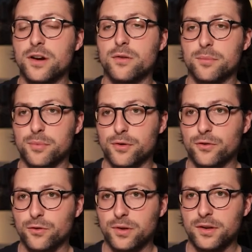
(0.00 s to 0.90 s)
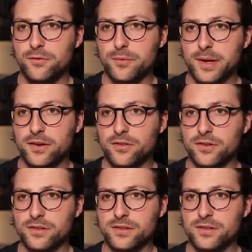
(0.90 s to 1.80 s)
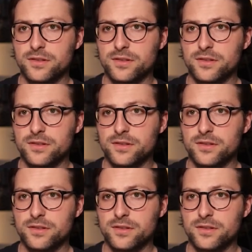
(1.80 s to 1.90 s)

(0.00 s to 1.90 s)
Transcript: our personal information.